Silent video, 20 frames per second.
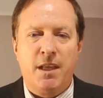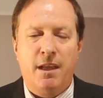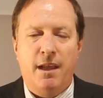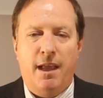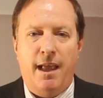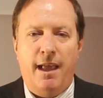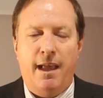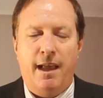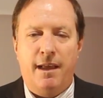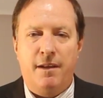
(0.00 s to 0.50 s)

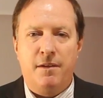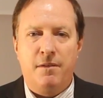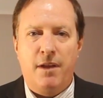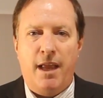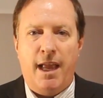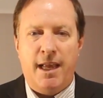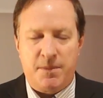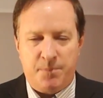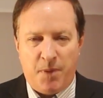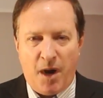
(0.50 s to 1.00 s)
And
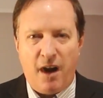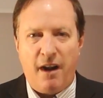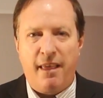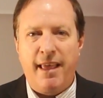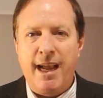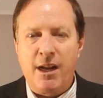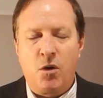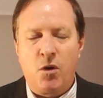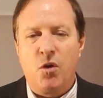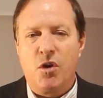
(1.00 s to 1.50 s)
as part of
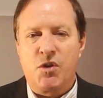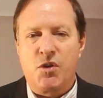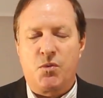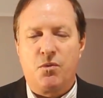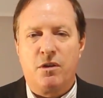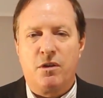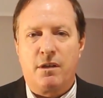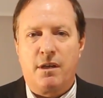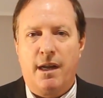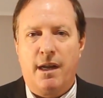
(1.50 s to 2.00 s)
that
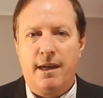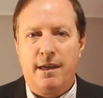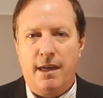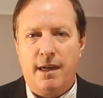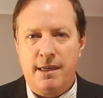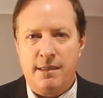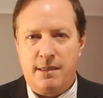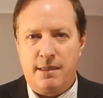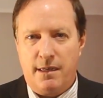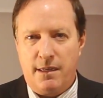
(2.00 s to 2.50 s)
coursework, I,
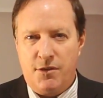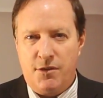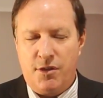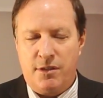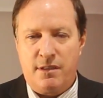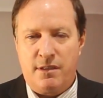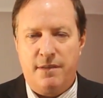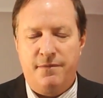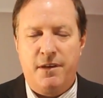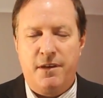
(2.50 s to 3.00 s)
I studied
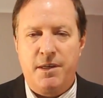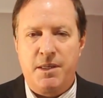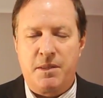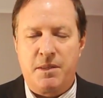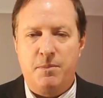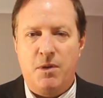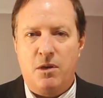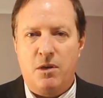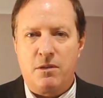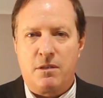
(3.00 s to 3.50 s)
just the very
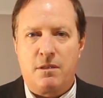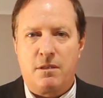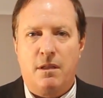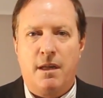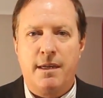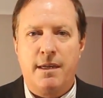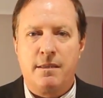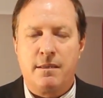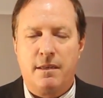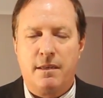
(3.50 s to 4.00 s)
small
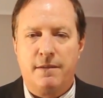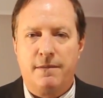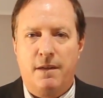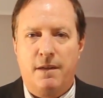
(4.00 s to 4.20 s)
slice of,